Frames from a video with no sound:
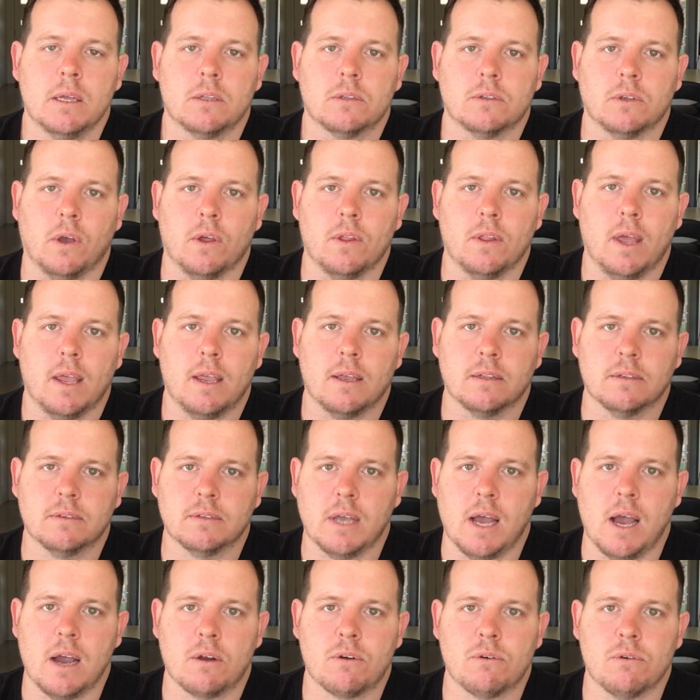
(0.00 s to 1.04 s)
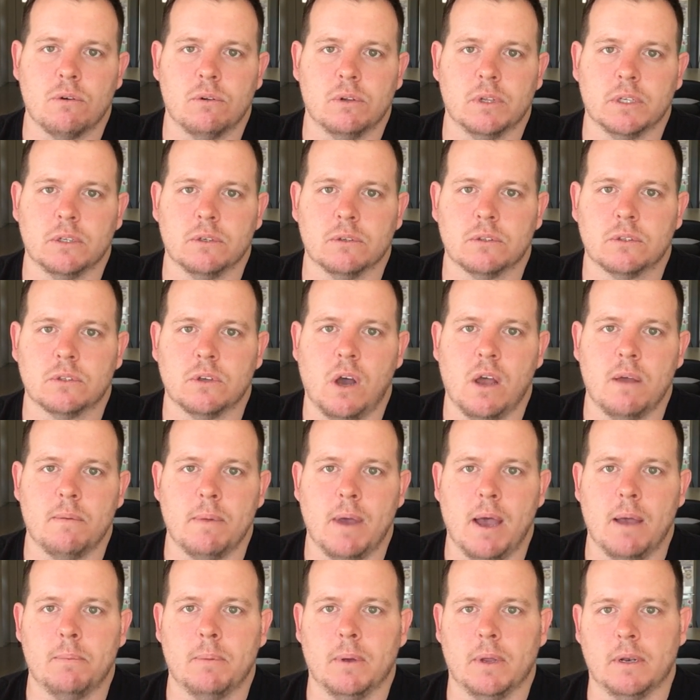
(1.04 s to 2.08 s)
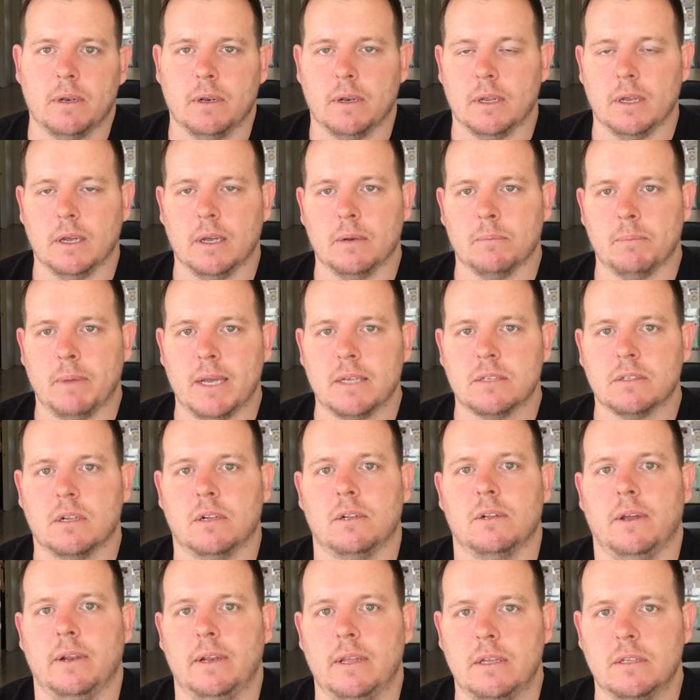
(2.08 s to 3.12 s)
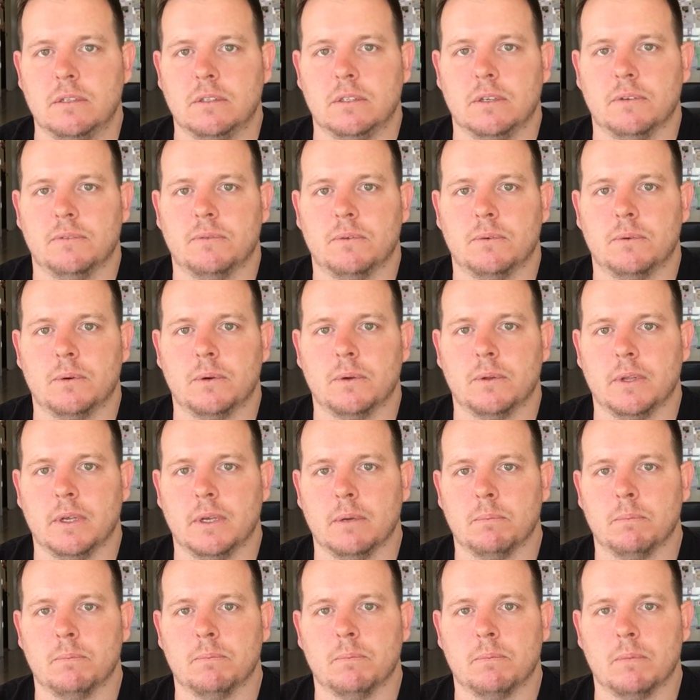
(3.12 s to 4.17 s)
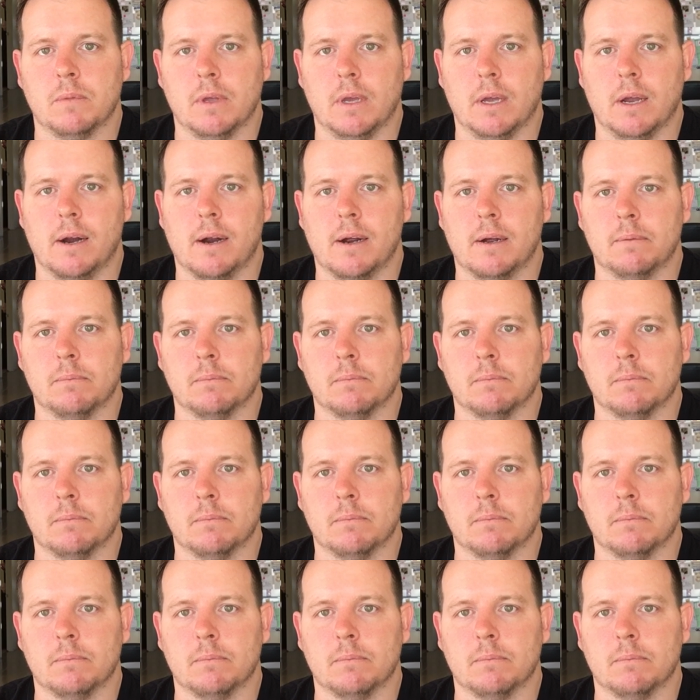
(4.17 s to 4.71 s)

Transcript: so they can start crawling your sitemap, and it makes it a lot easier for their